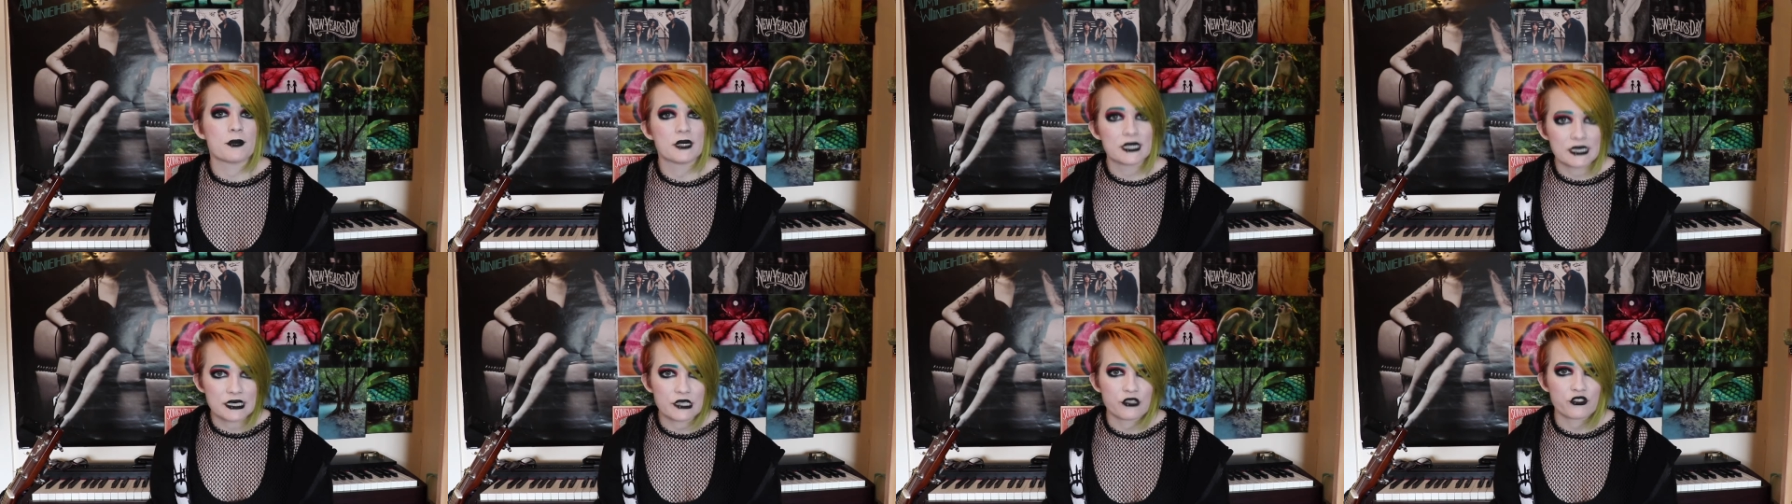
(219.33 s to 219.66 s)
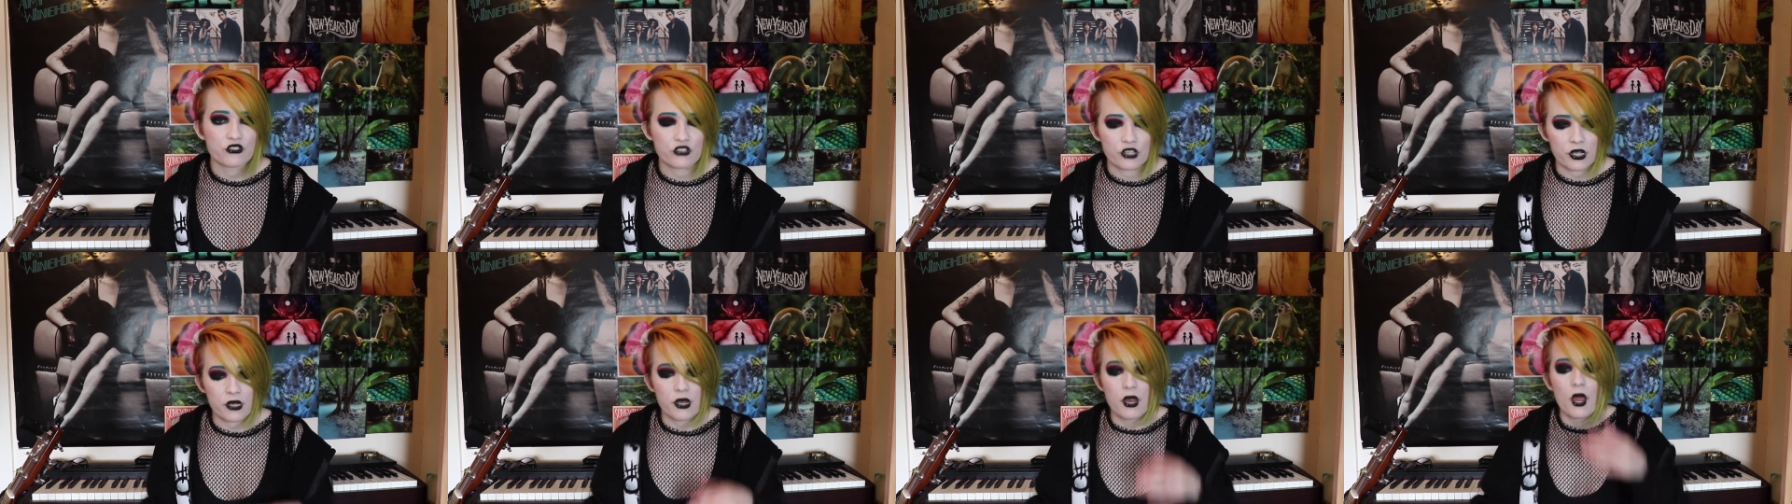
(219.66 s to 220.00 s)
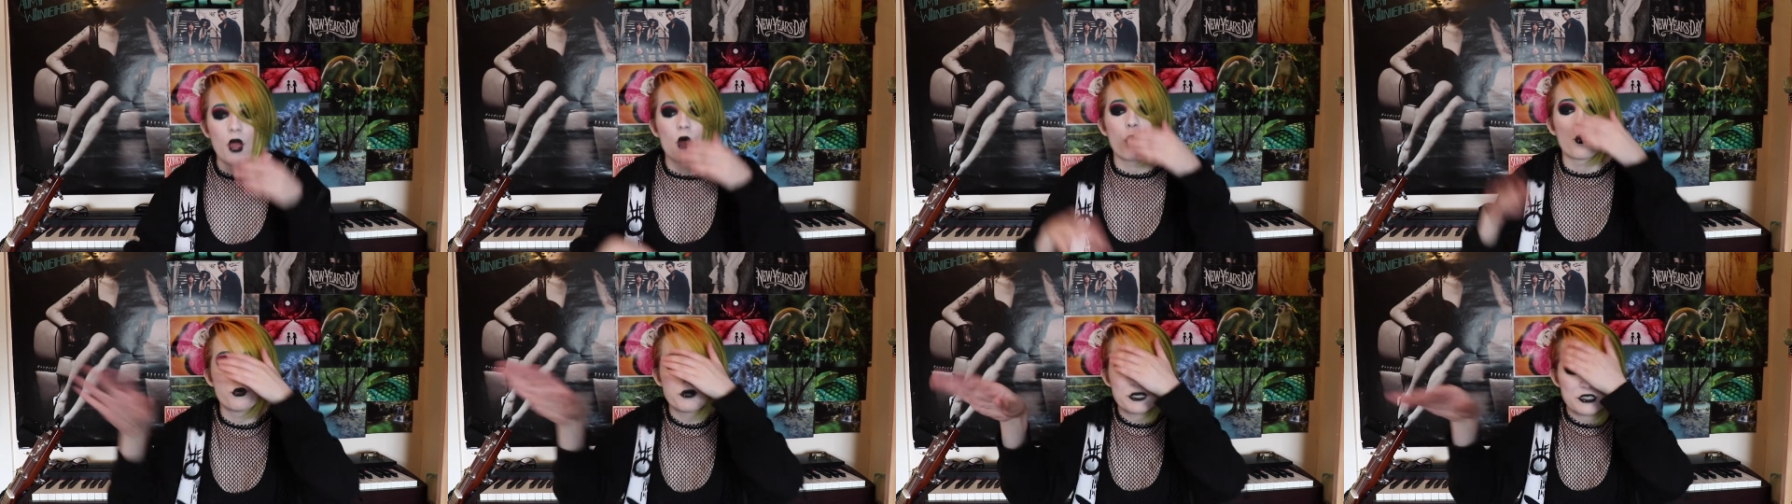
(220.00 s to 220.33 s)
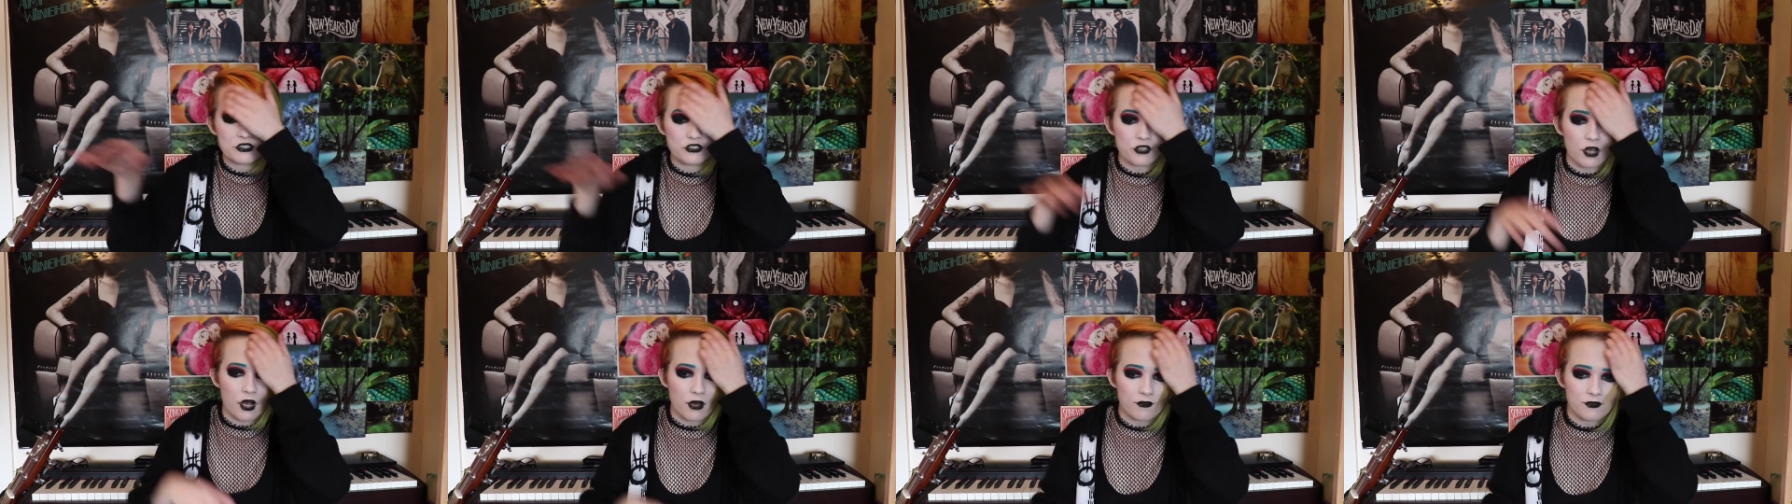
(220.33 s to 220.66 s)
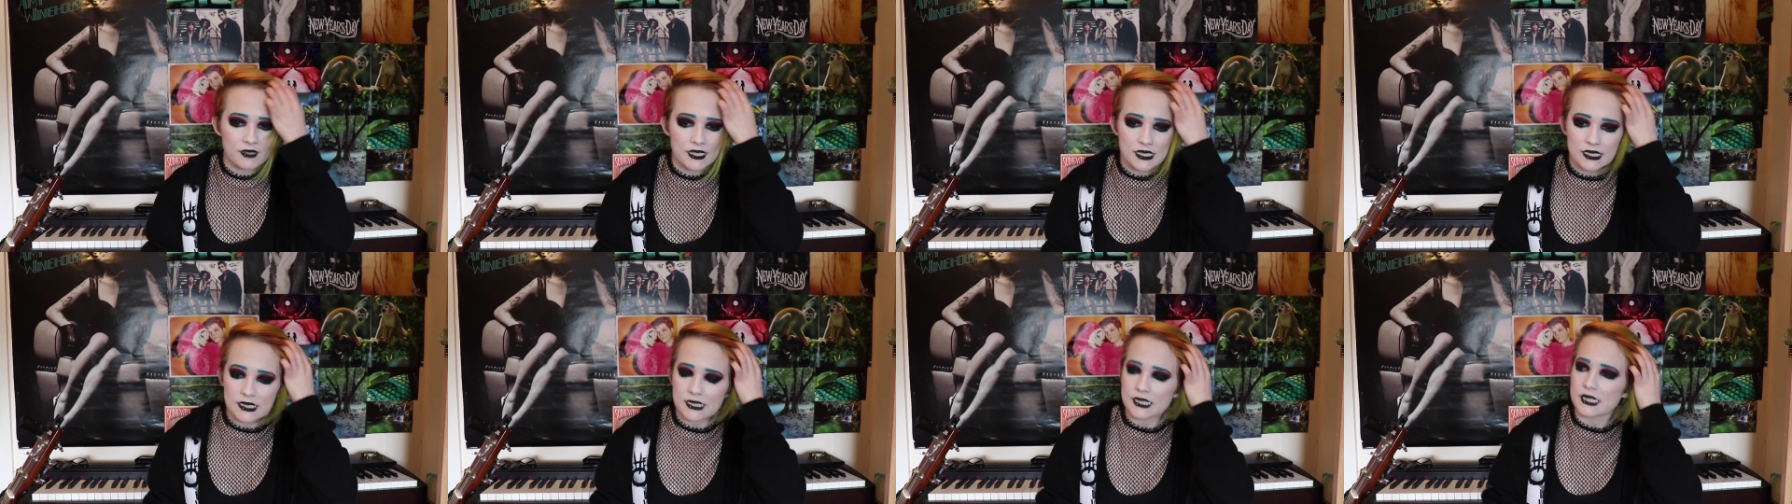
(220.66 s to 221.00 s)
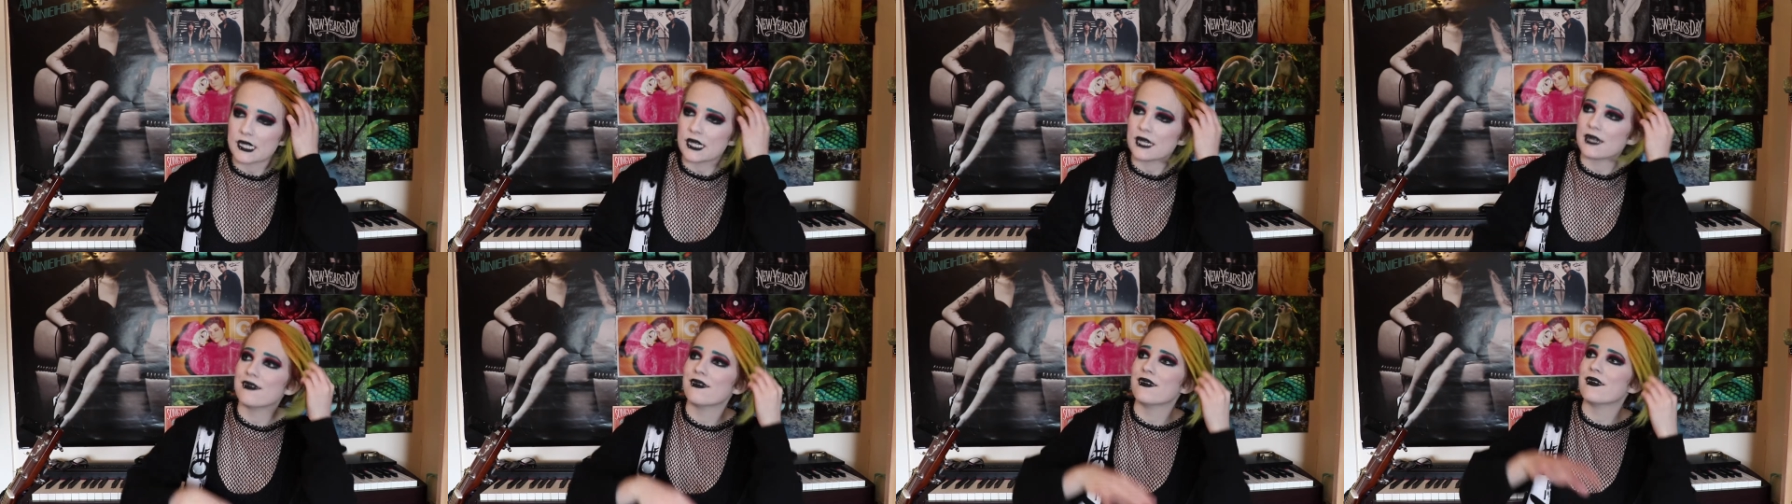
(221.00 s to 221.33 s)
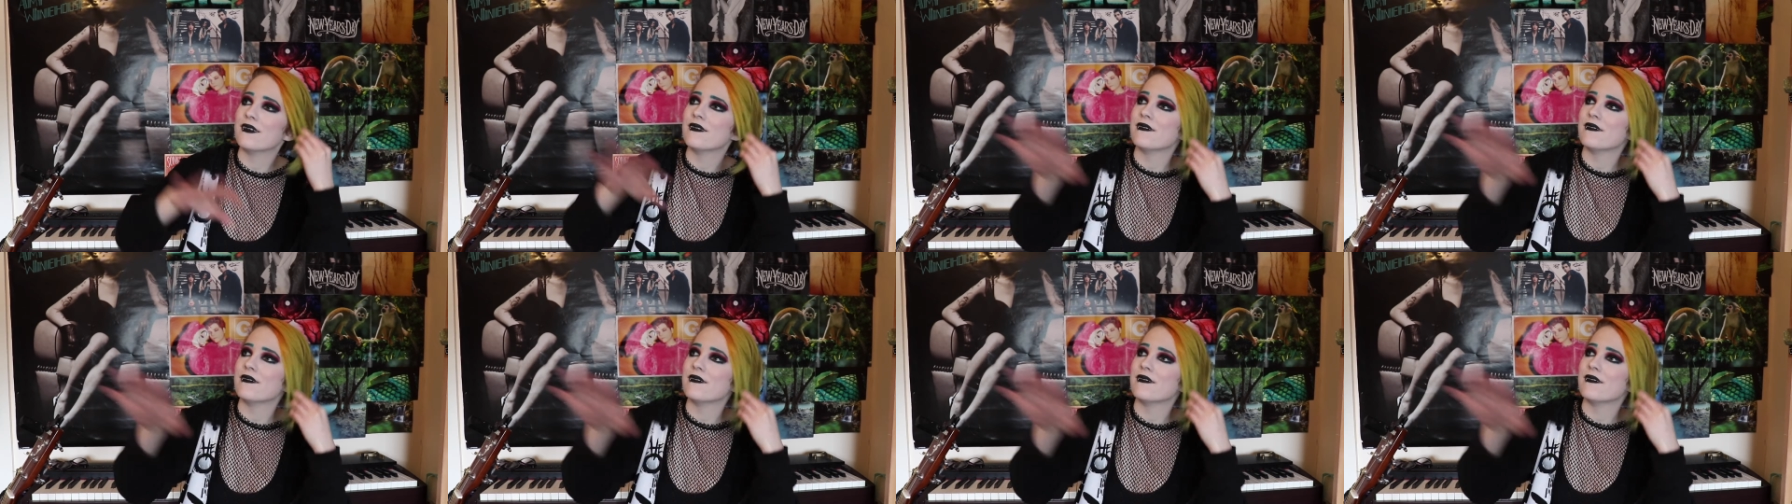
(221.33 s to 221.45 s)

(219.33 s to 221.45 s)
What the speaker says: position, which obviously